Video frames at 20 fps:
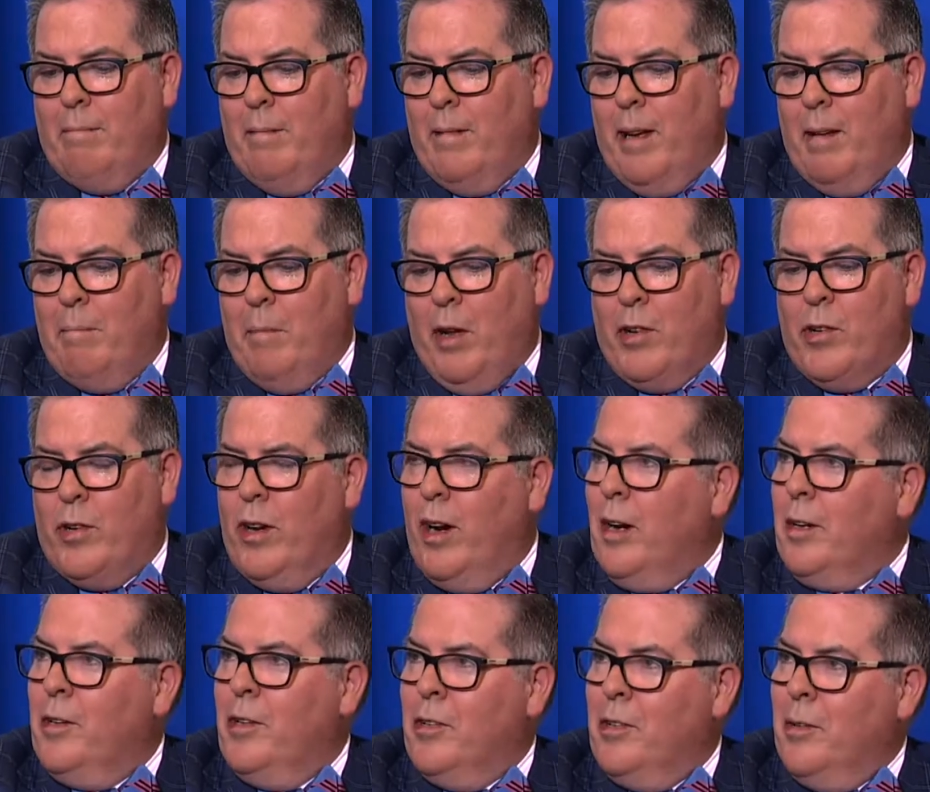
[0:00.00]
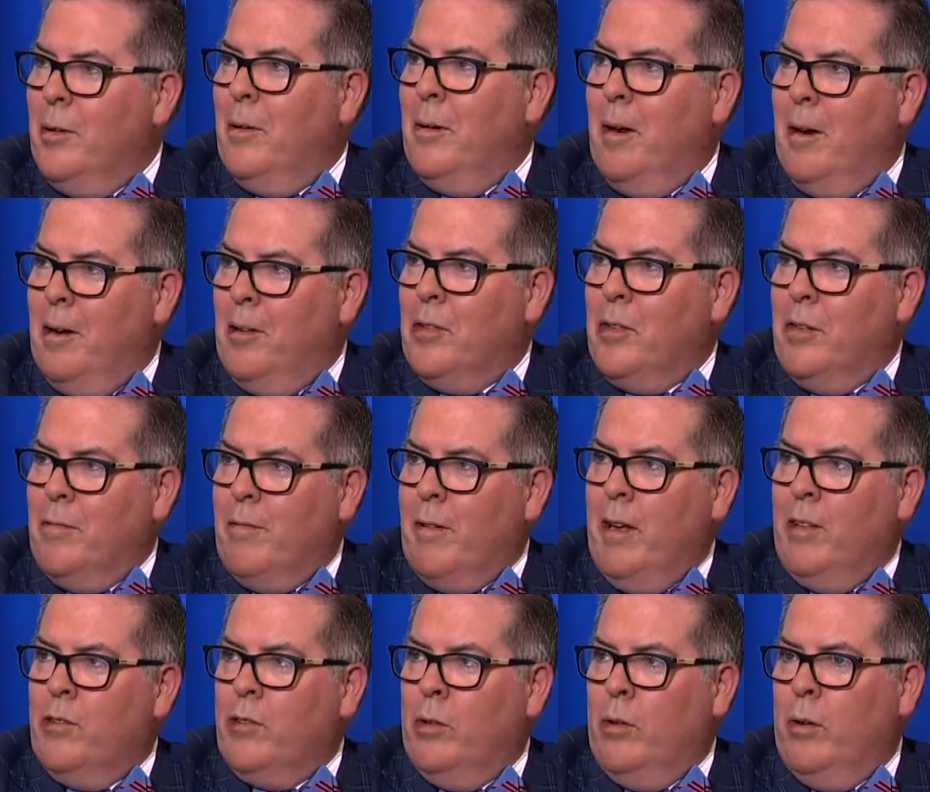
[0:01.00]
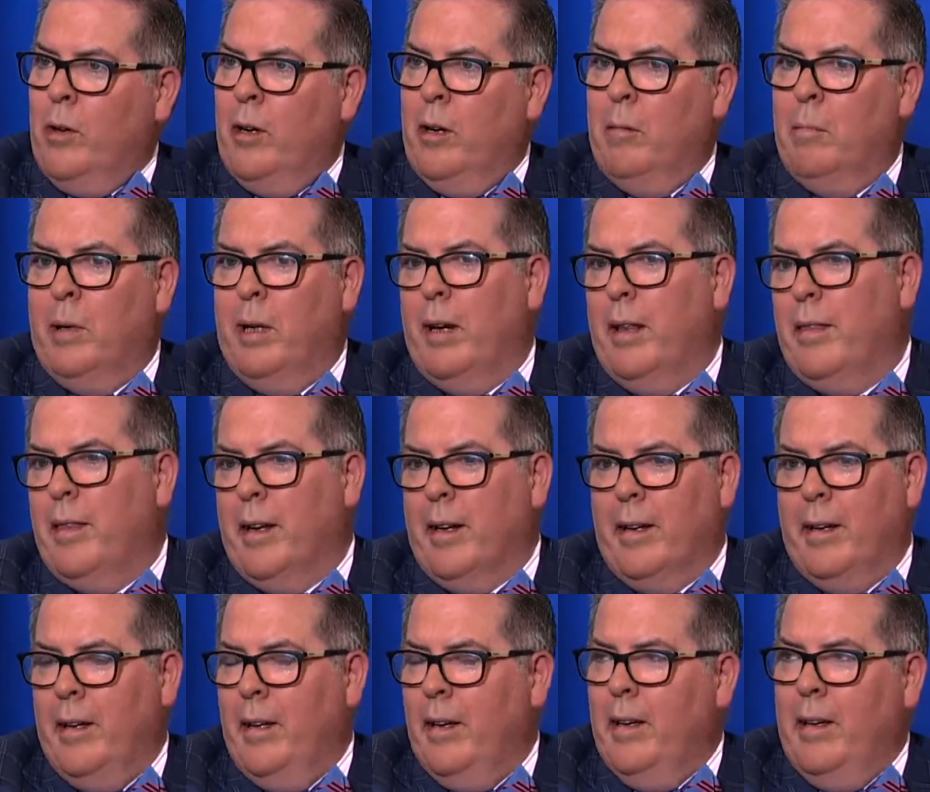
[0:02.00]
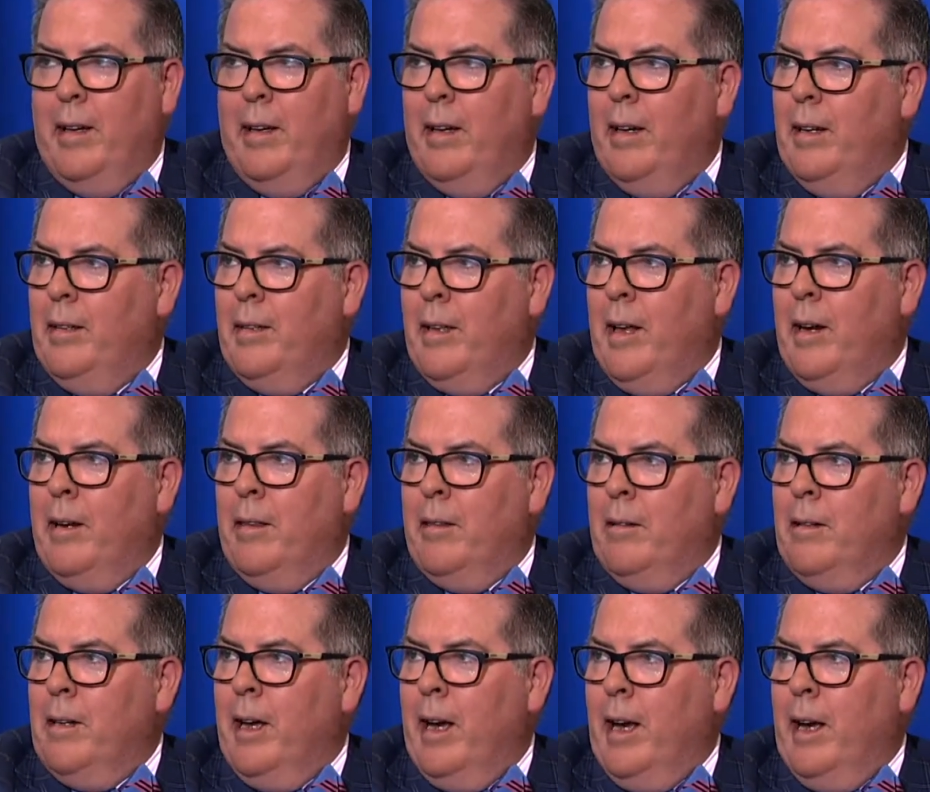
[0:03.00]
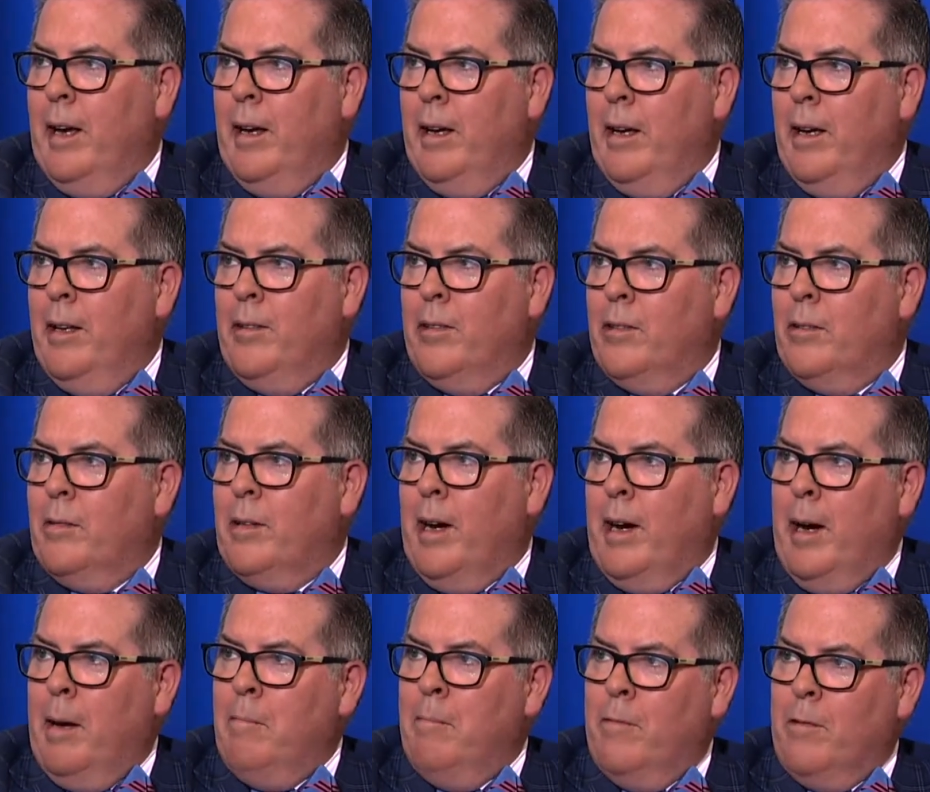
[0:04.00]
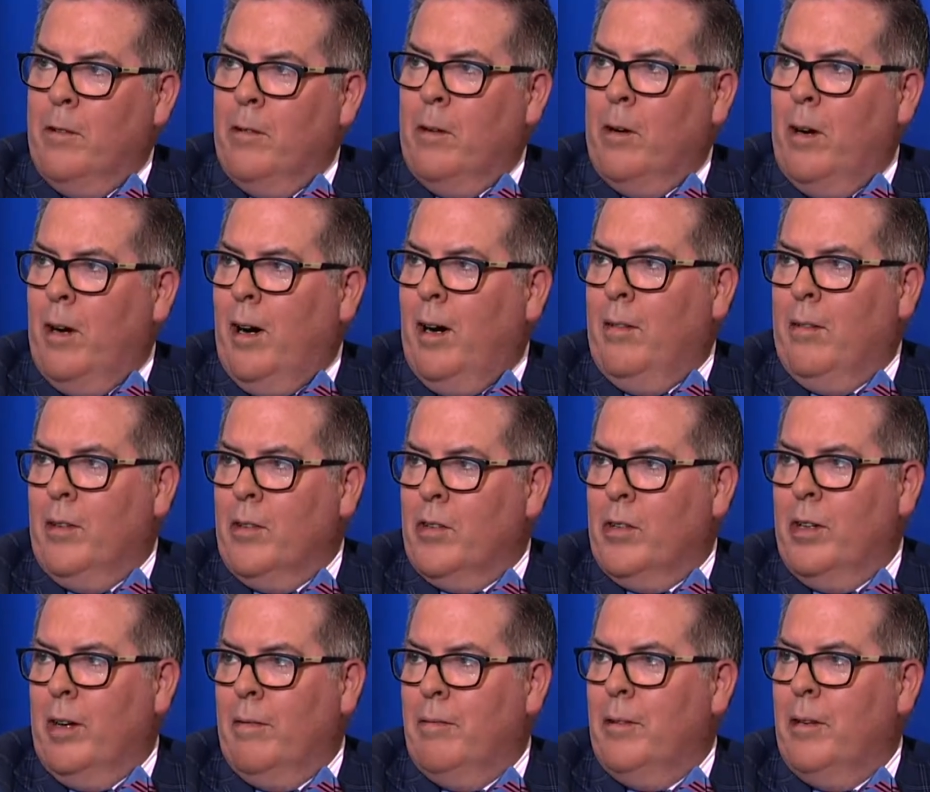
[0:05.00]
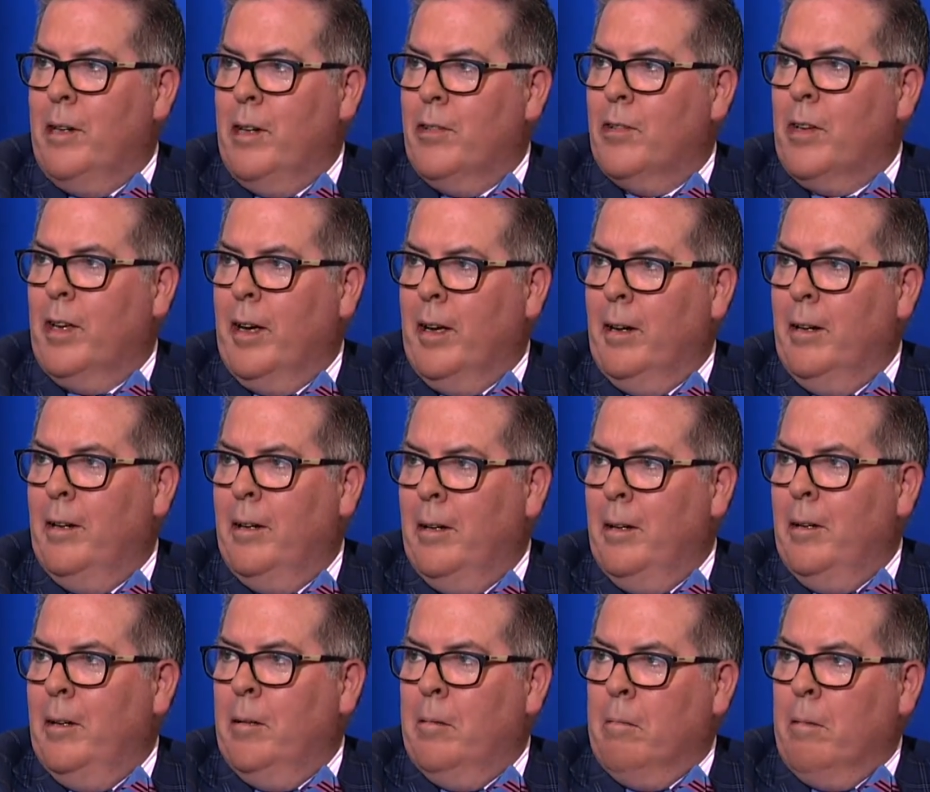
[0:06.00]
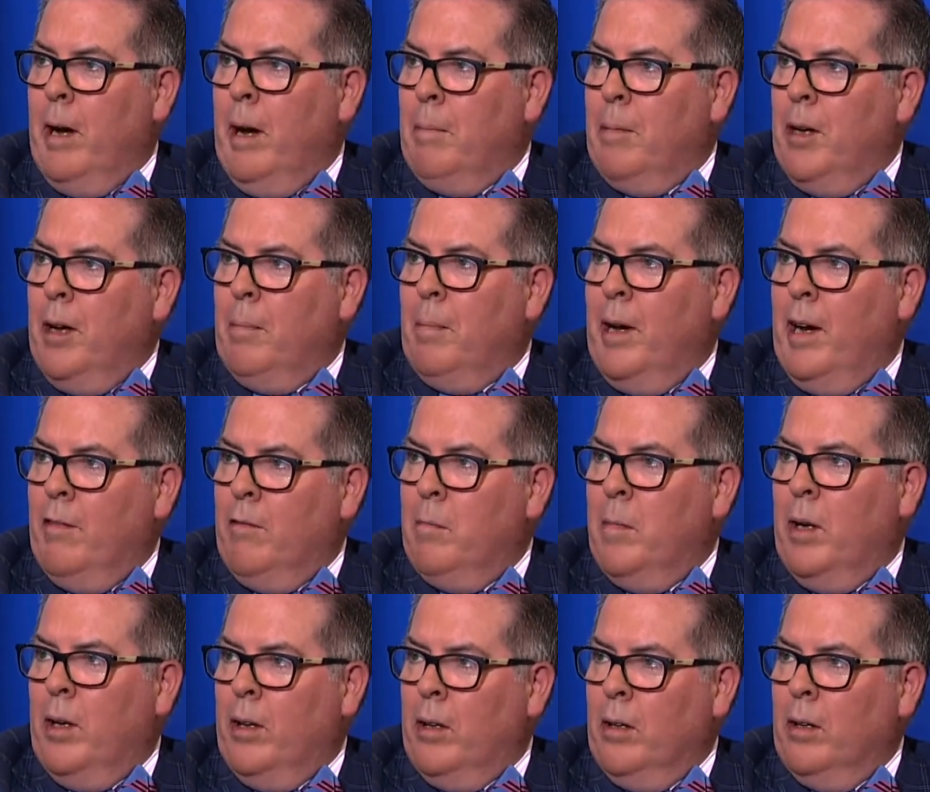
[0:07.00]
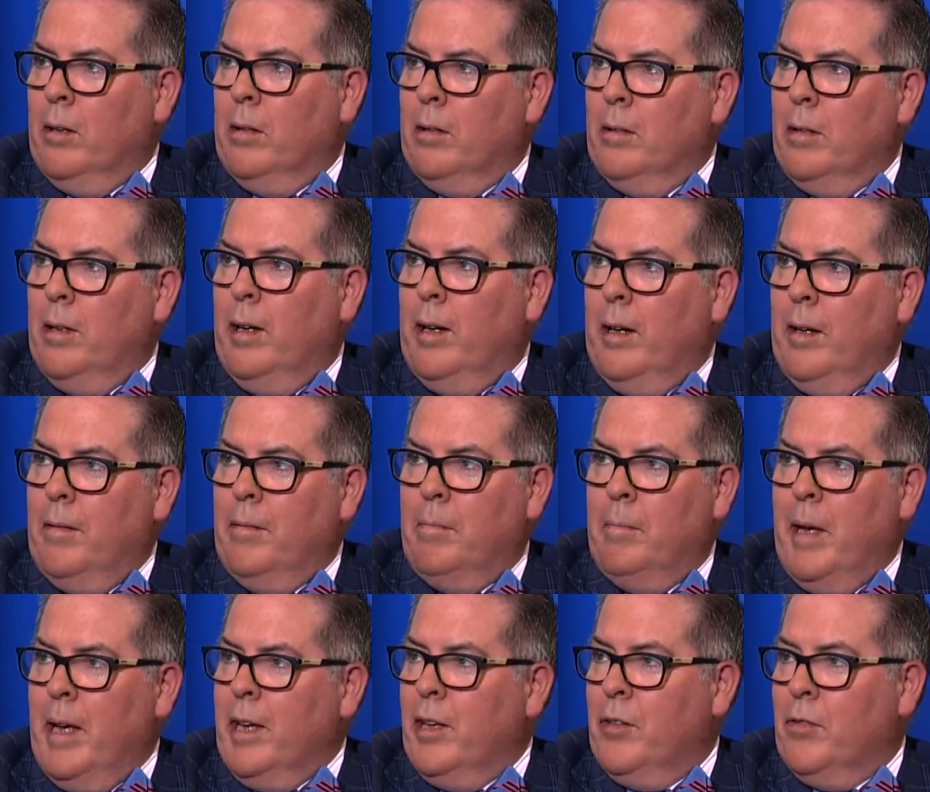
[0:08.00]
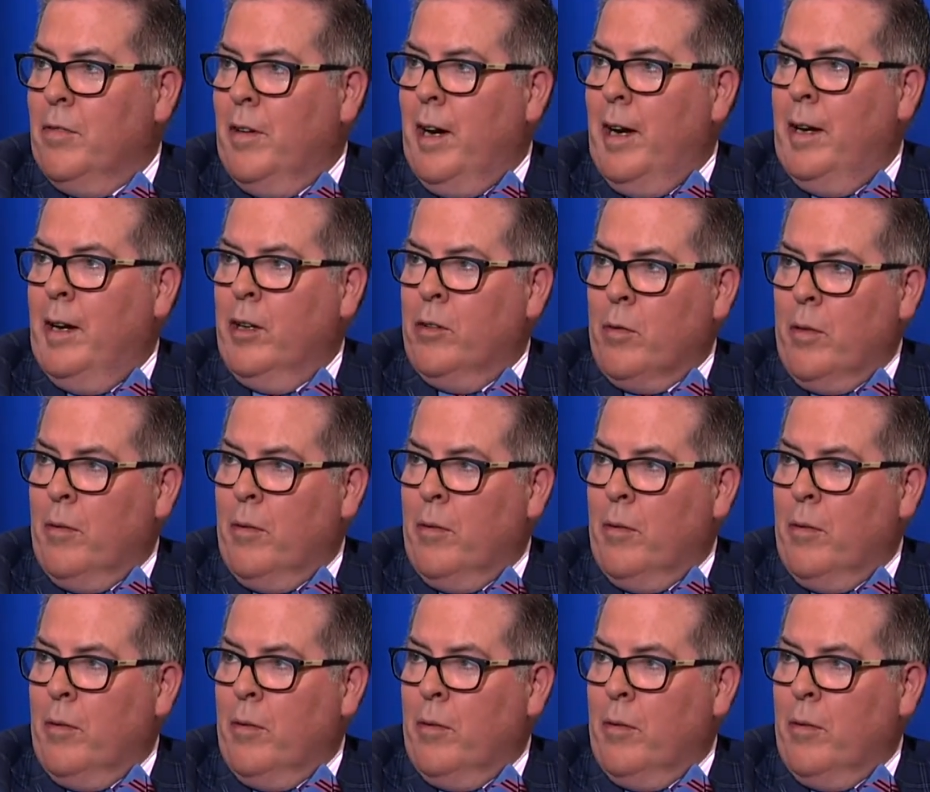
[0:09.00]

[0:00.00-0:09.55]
I'm not shocked he's doing it as a defense lawyer, but I think at the end of the day, it's time for all this stuff to just get wrapped up, have Mueller make his findings.